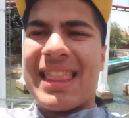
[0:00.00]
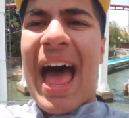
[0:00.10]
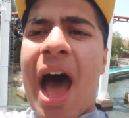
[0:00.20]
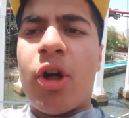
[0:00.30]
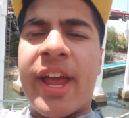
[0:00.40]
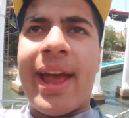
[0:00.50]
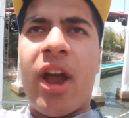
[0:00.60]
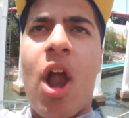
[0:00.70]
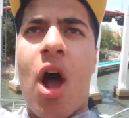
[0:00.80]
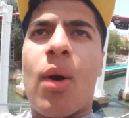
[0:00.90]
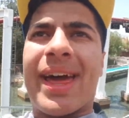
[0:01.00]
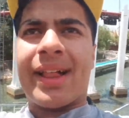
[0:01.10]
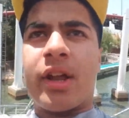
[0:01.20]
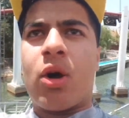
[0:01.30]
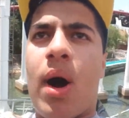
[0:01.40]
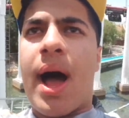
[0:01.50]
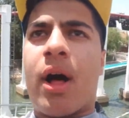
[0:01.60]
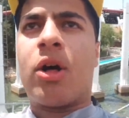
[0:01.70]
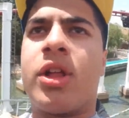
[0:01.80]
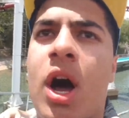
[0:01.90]
loud here, I'll wait a little
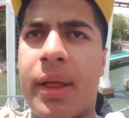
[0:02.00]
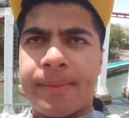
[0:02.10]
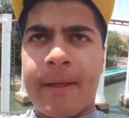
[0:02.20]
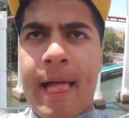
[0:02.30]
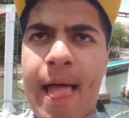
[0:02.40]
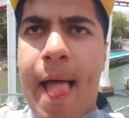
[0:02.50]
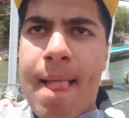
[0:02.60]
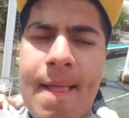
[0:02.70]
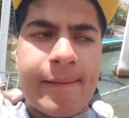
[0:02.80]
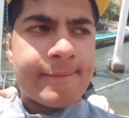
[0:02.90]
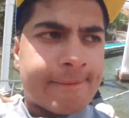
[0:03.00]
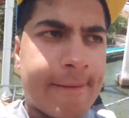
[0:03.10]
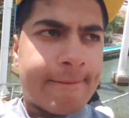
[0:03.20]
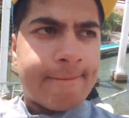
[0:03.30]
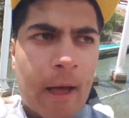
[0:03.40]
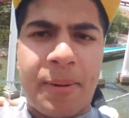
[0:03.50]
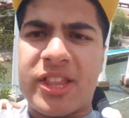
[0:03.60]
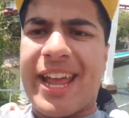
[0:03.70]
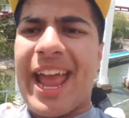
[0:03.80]
while, hold on. I'll put the